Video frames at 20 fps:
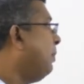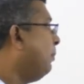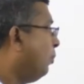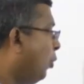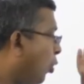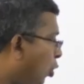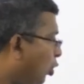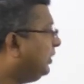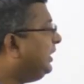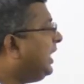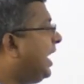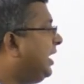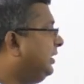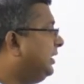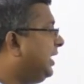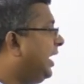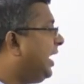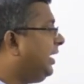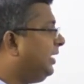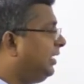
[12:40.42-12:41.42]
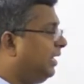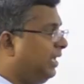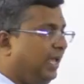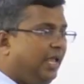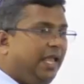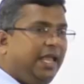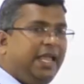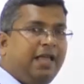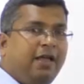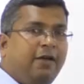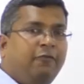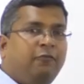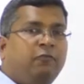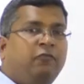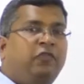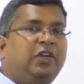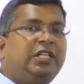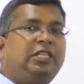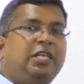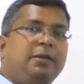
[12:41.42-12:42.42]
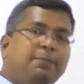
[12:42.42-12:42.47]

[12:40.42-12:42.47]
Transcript: More than that, with